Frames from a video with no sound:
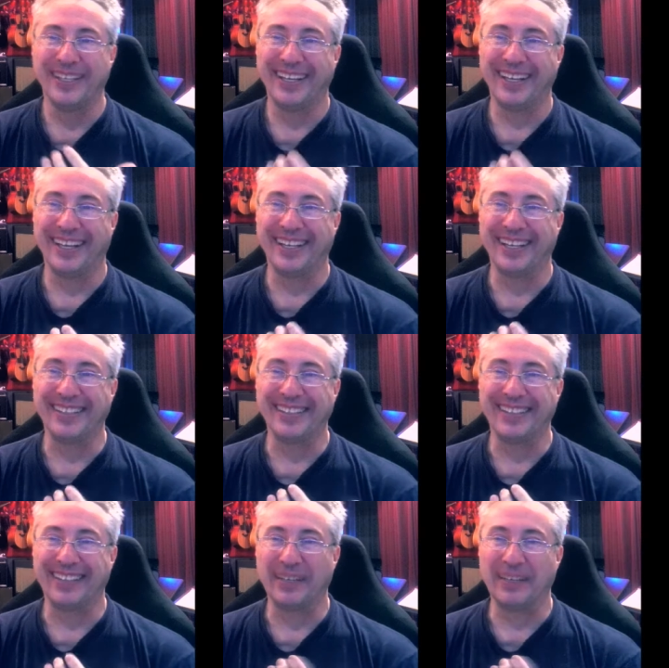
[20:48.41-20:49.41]
and
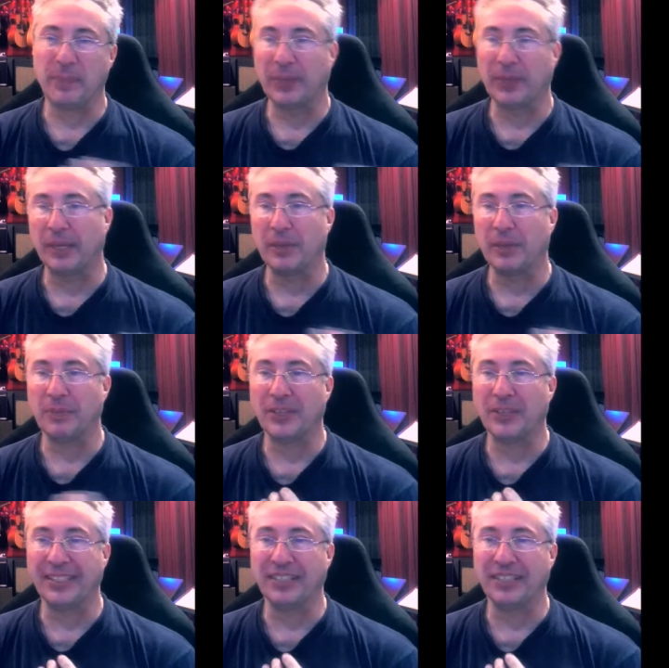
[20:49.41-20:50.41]
give me a
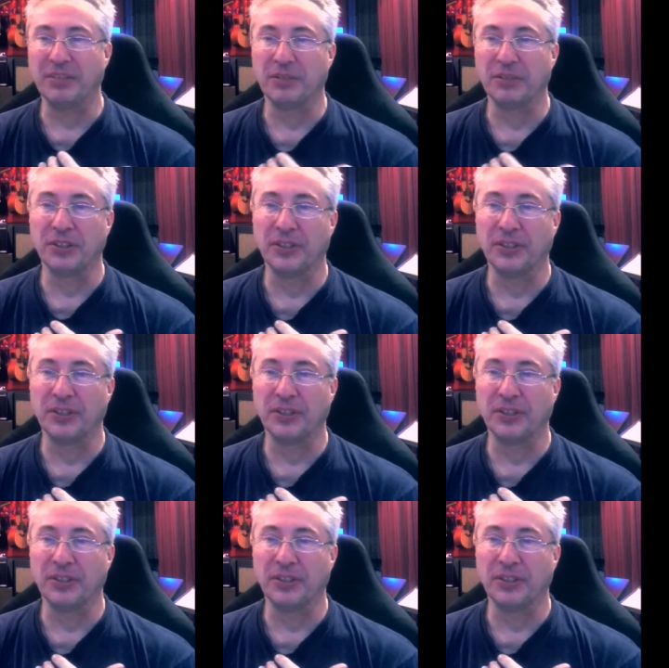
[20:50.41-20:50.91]
decent result